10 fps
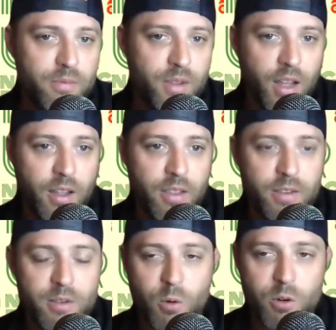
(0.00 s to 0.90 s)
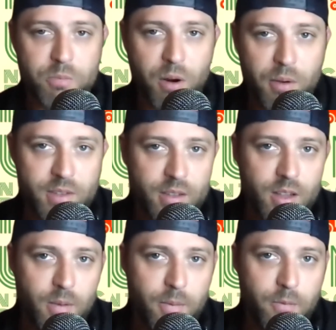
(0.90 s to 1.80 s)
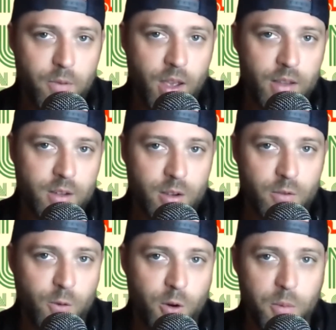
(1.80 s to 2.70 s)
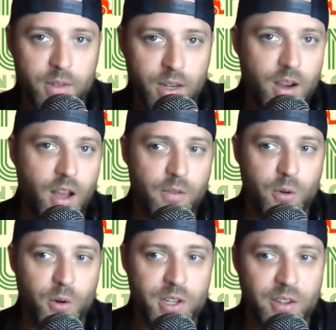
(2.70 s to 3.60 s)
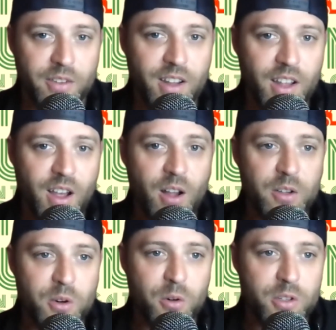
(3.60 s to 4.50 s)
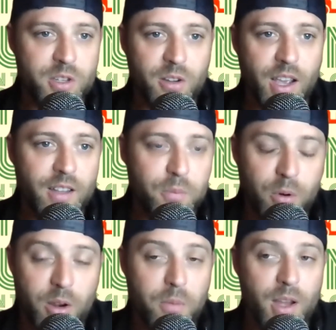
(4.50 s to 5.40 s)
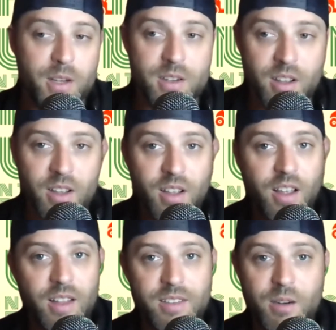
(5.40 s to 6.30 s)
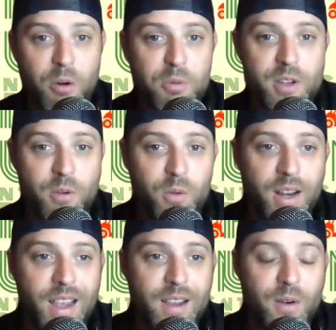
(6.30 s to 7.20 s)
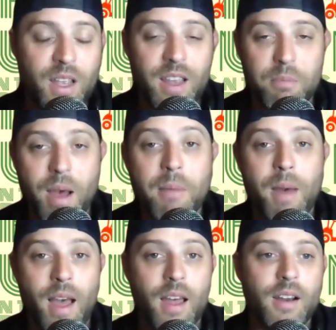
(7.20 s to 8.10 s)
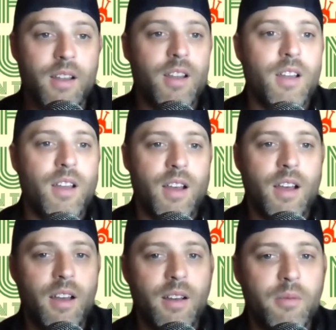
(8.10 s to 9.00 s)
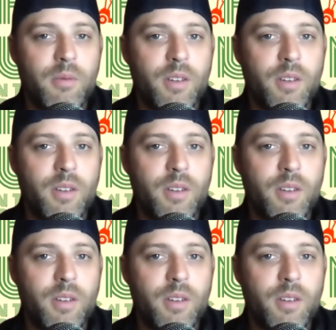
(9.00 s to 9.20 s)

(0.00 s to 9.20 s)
this course probably sets up as good for him as any golf course on tour, still has pretty much a 0% win equity in my mind. And